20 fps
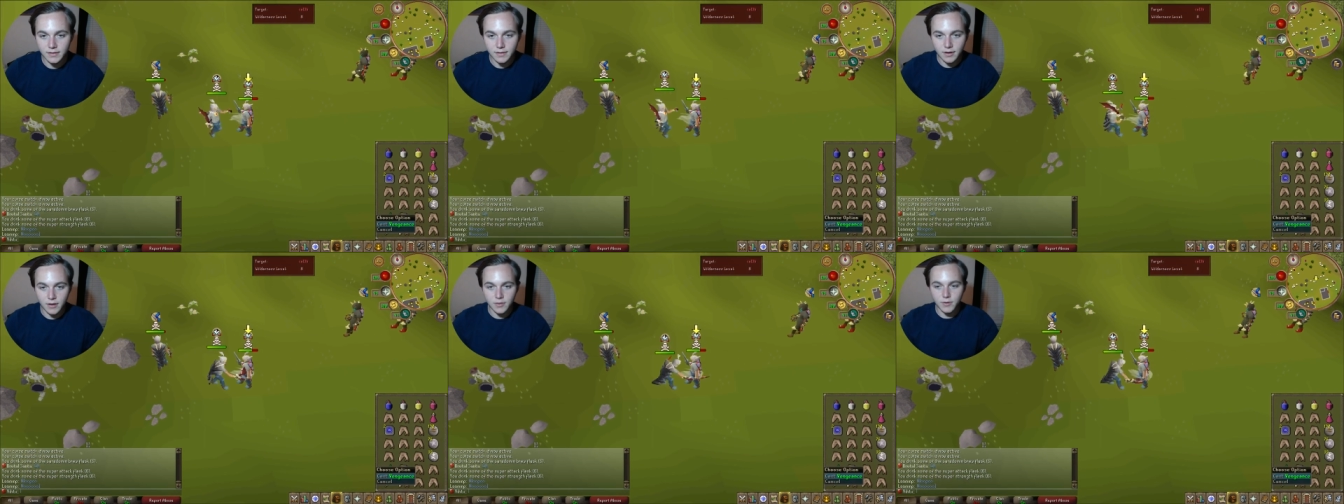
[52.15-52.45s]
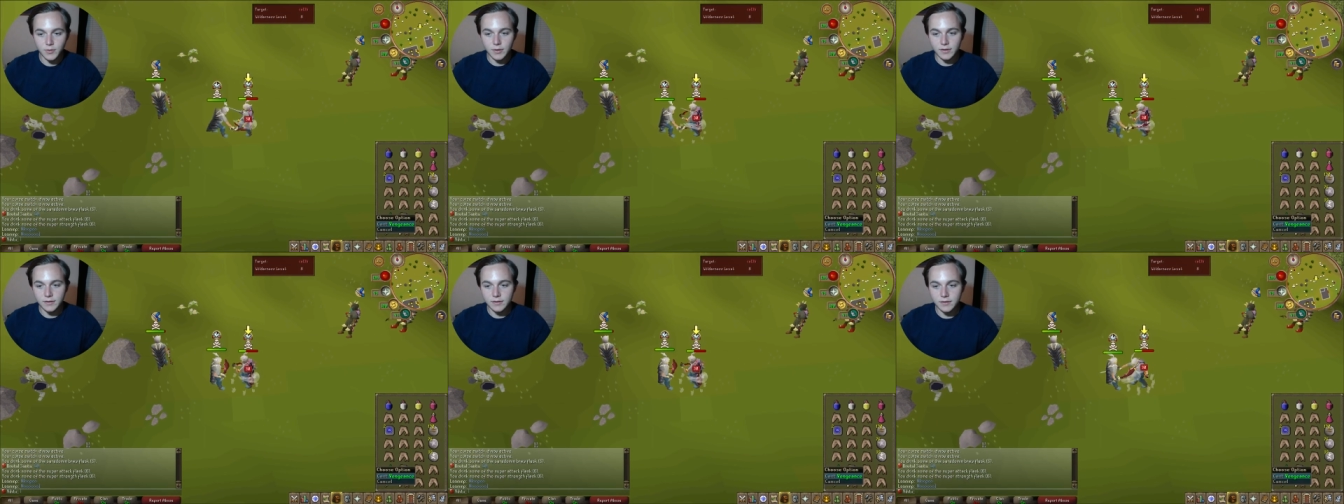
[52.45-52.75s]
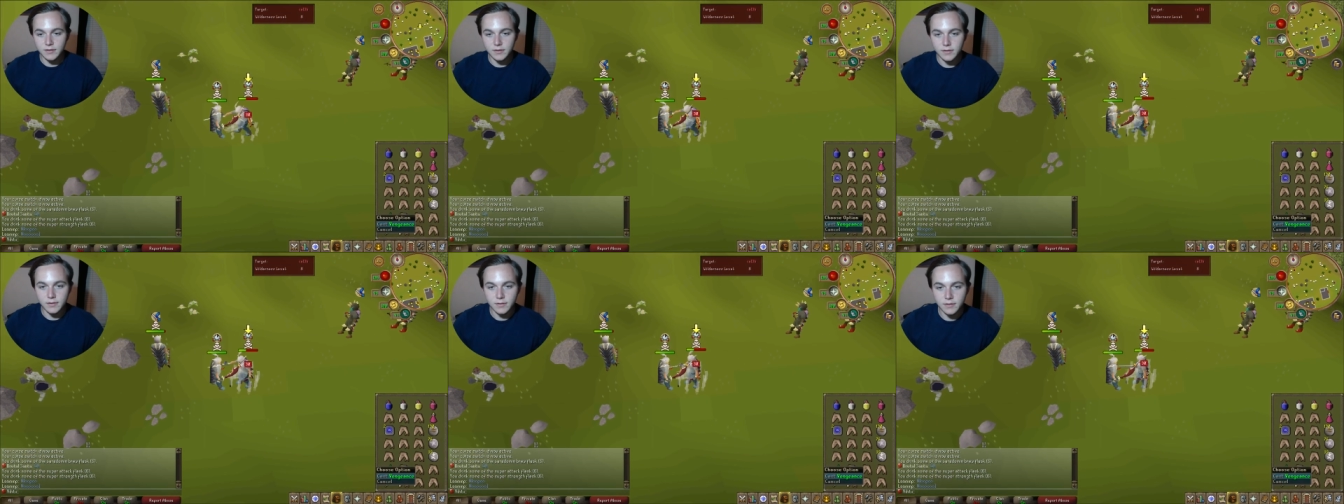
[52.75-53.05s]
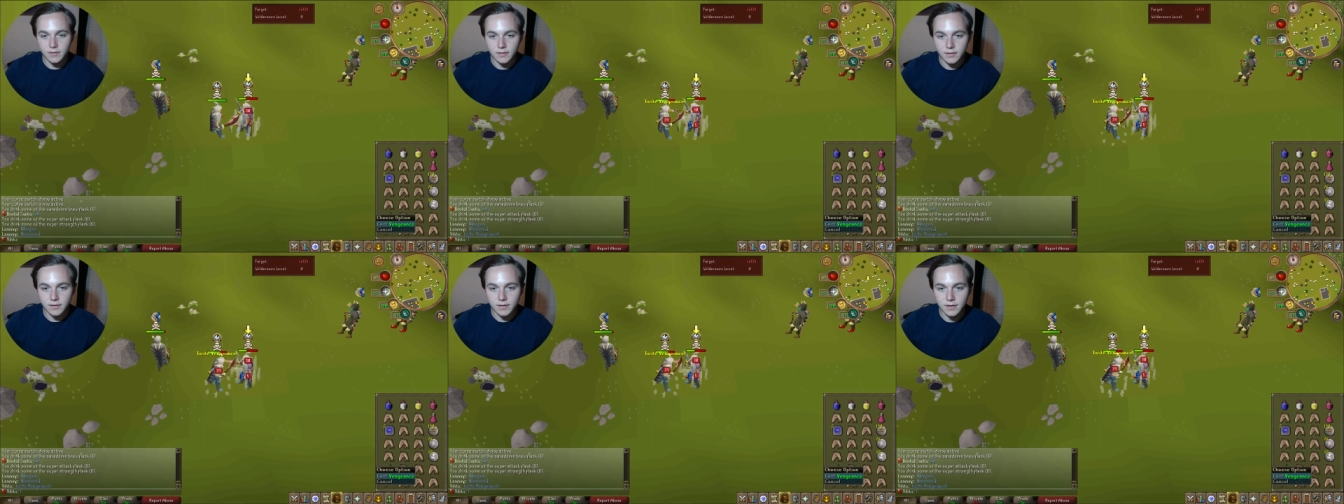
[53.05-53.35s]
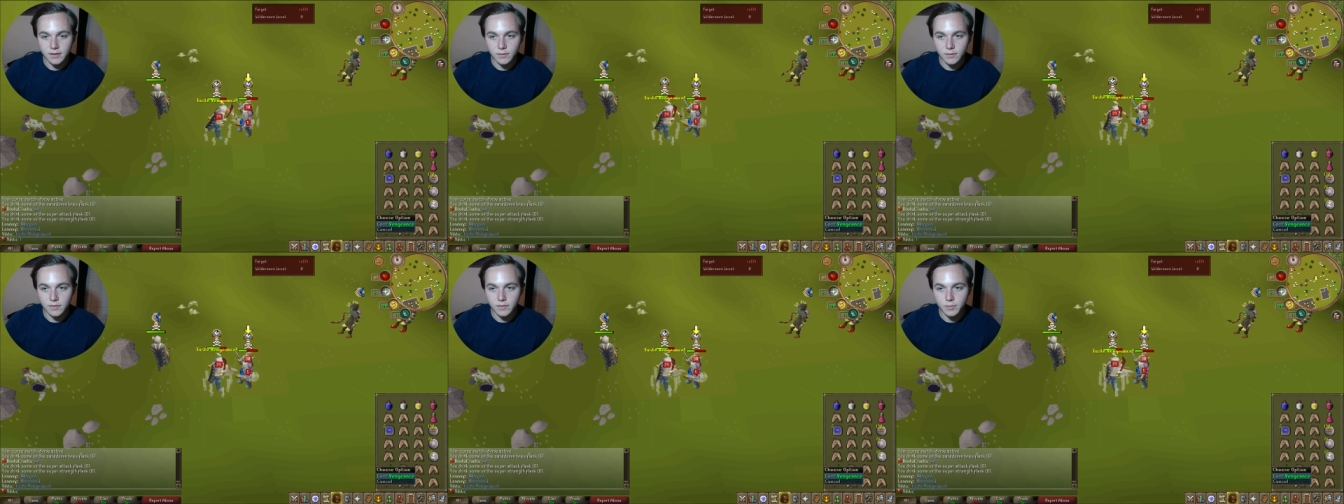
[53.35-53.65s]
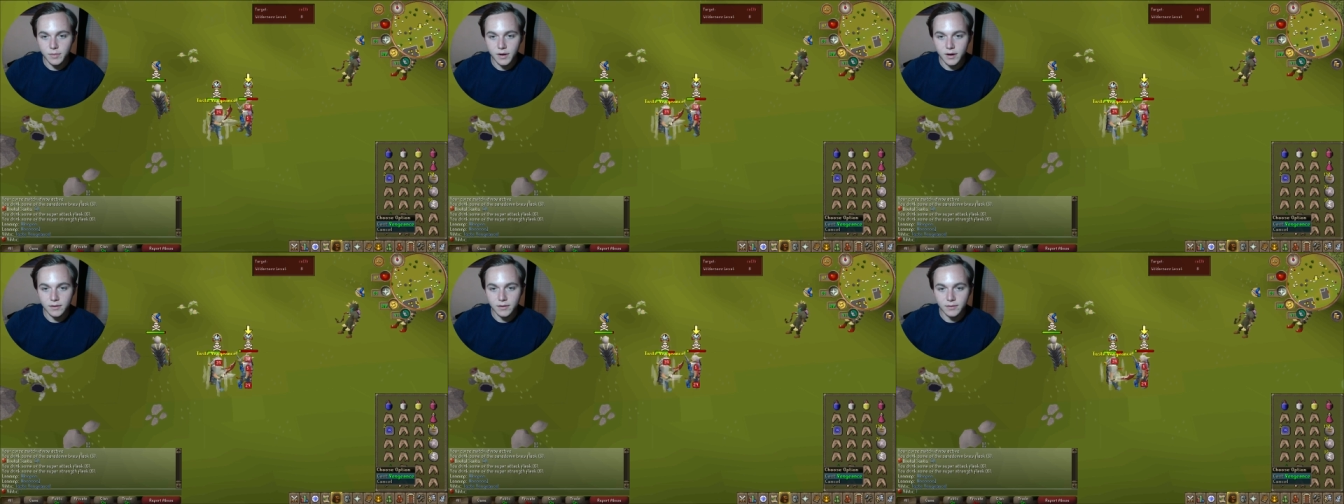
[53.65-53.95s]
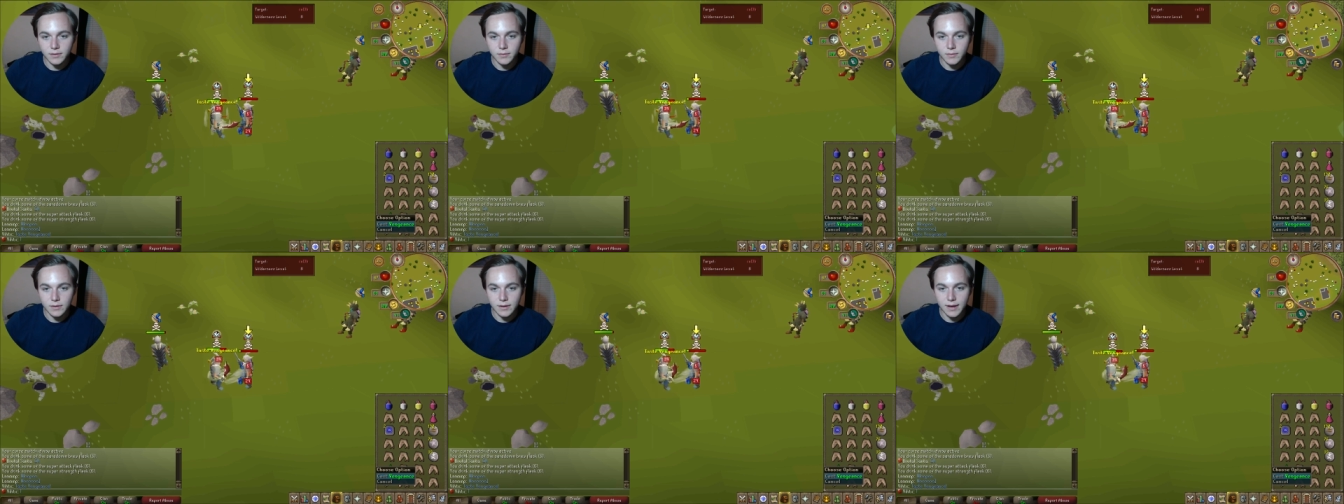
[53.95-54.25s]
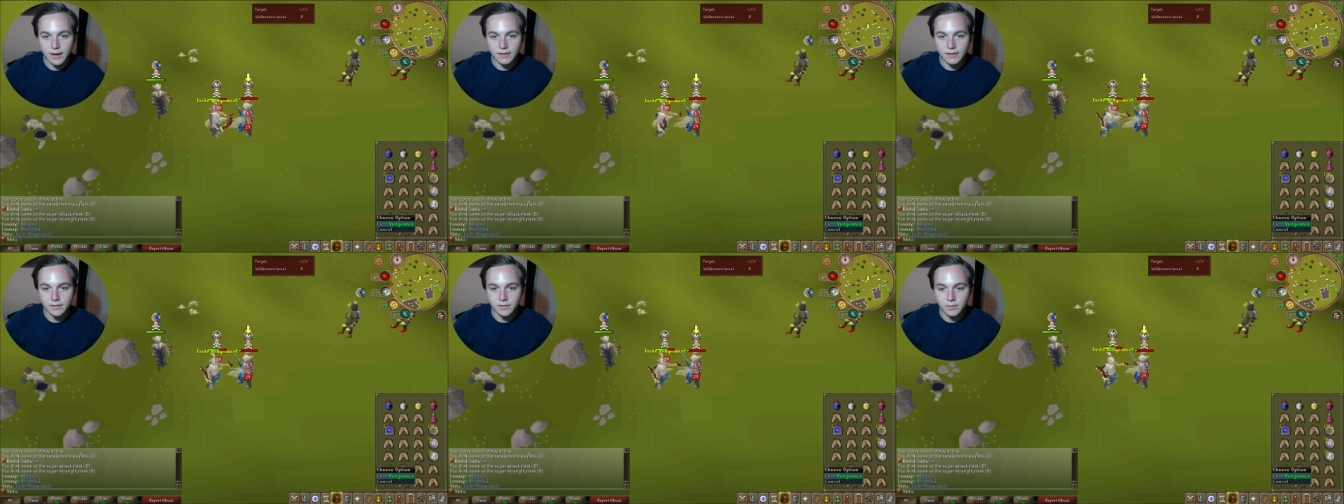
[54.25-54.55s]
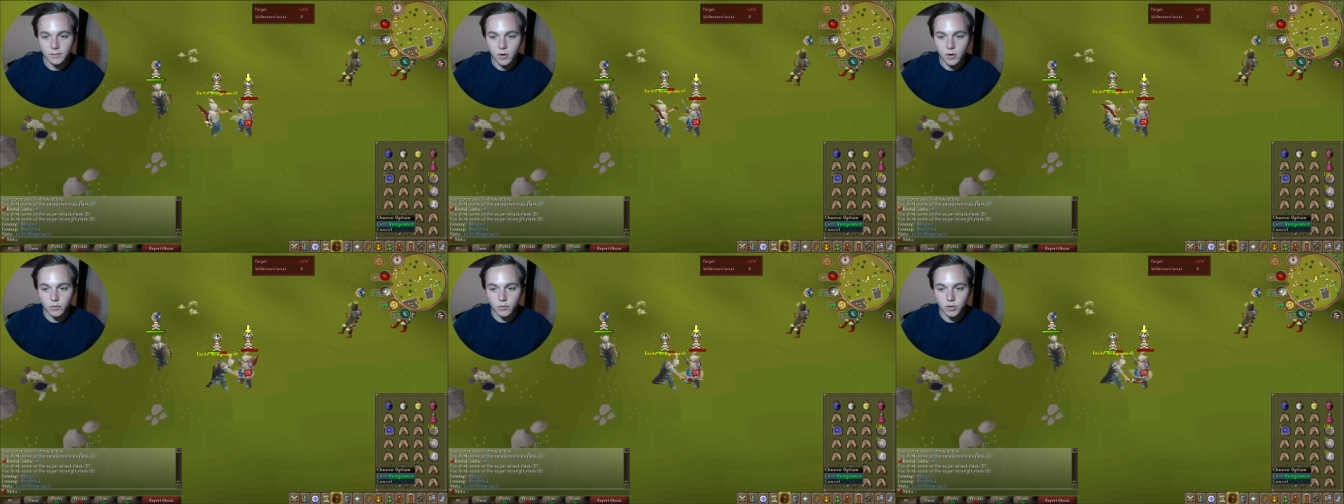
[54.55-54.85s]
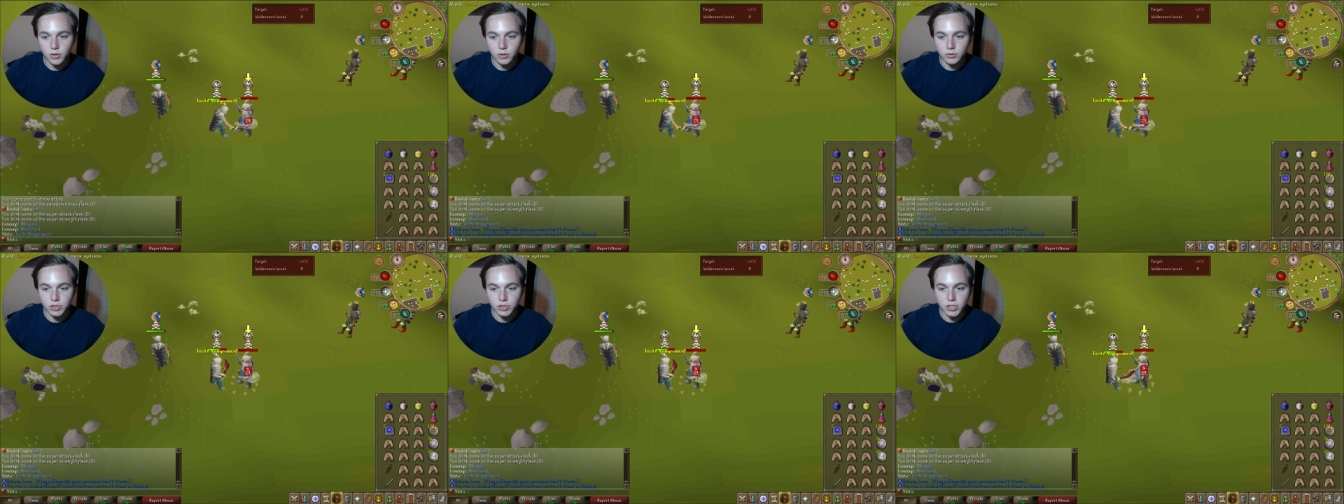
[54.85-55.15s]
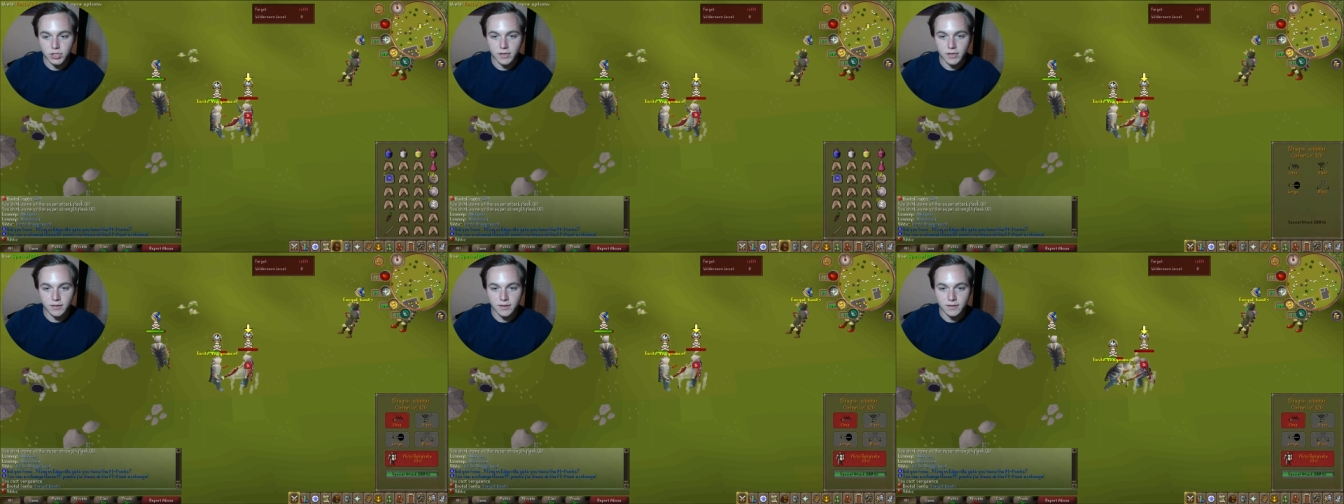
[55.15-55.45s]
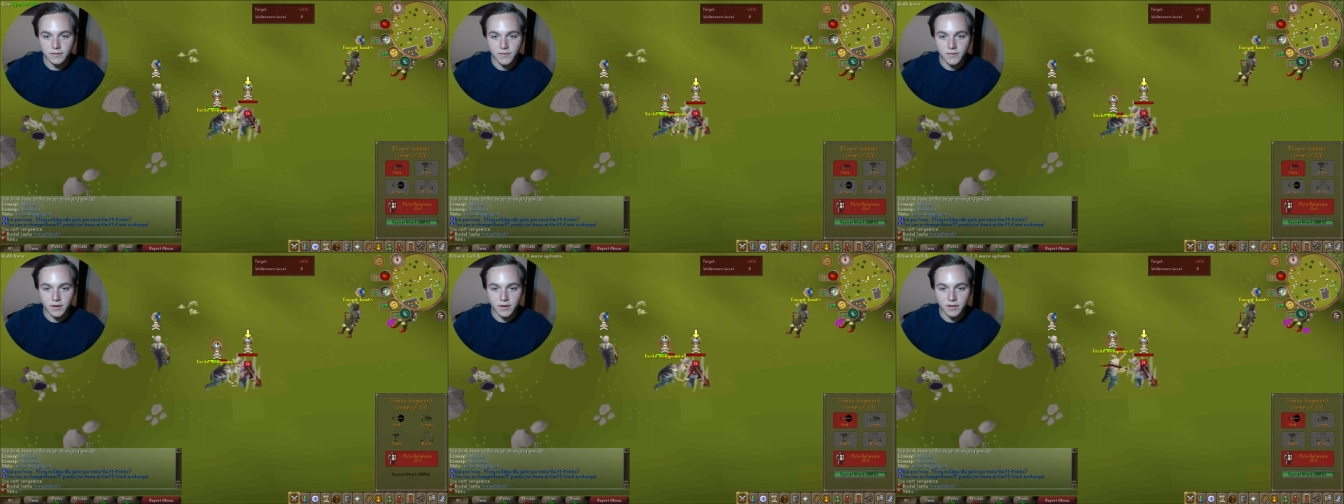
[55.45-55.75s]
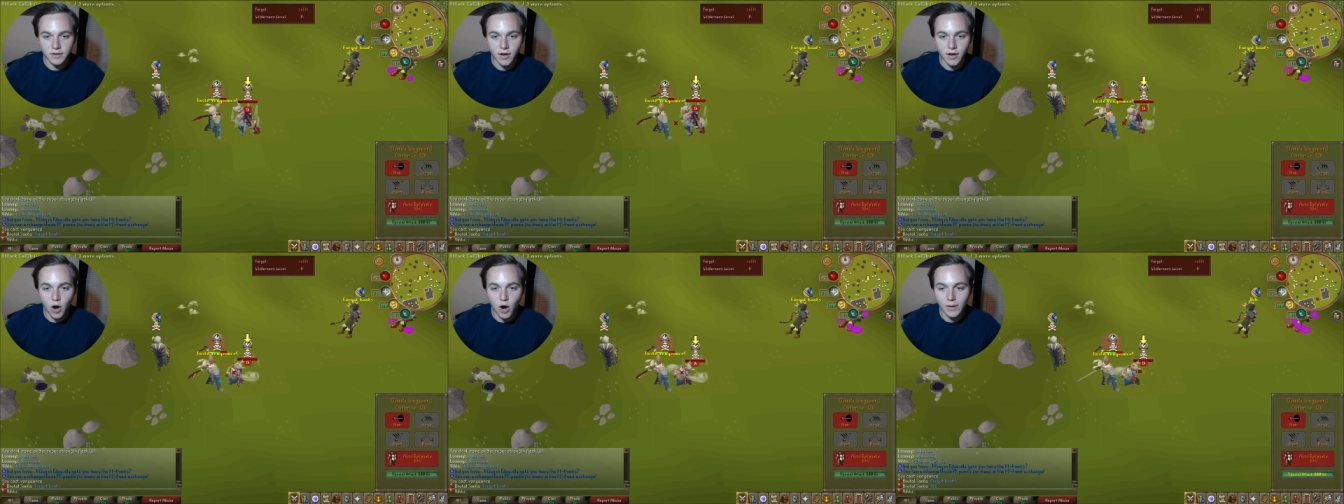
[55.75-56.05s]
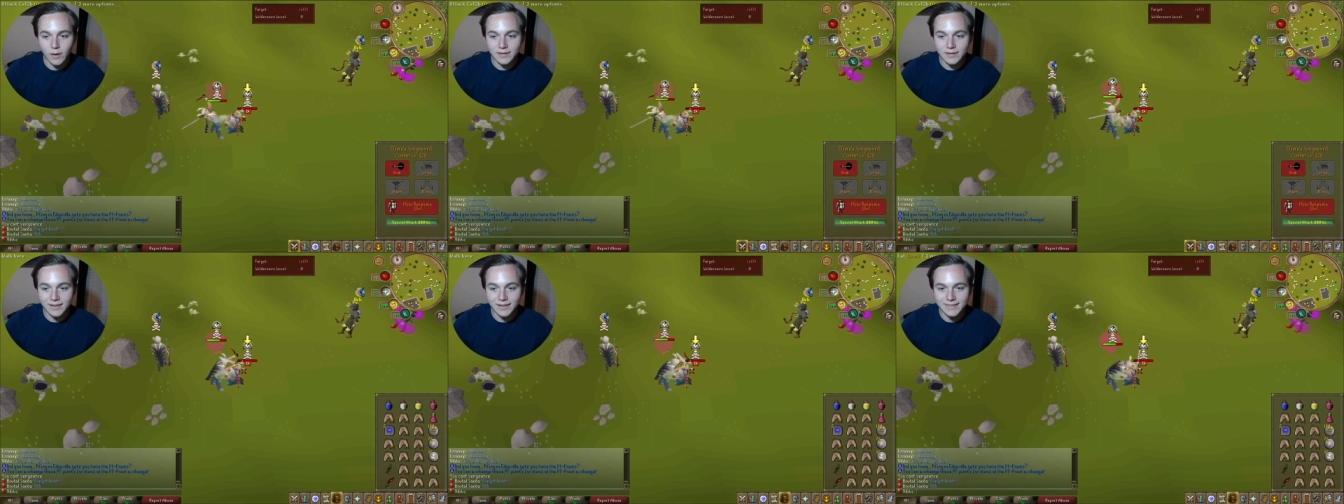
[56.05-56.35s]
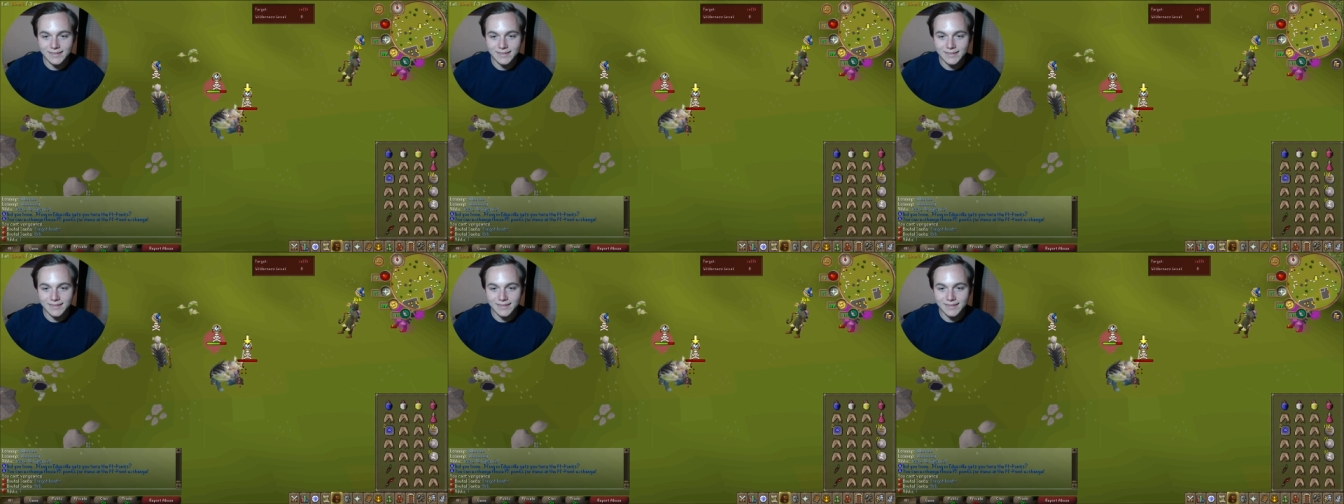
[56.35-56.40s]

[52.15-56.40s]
Although he didn't, he didn't respond when I asked him. Oh, oh shit. Let's fuck it. Oh, is he